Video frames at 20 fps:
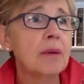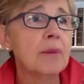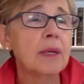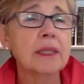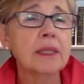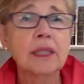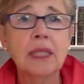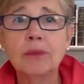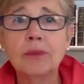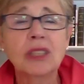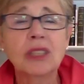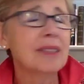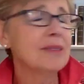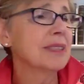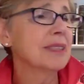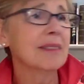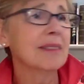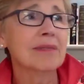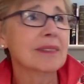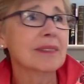By the time she
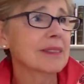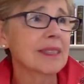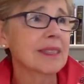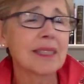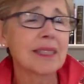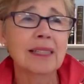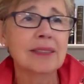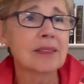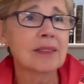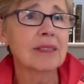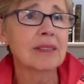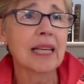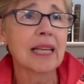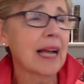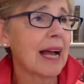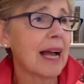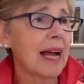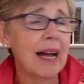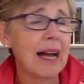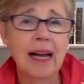leaves, God's going
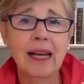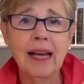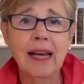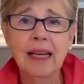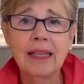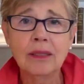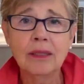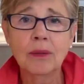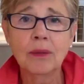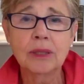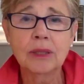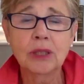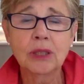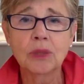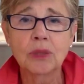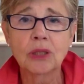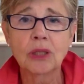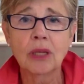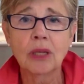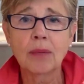like, I, don't know what she
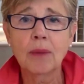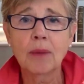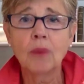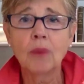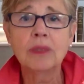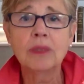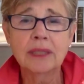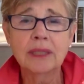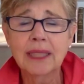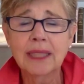was talking about.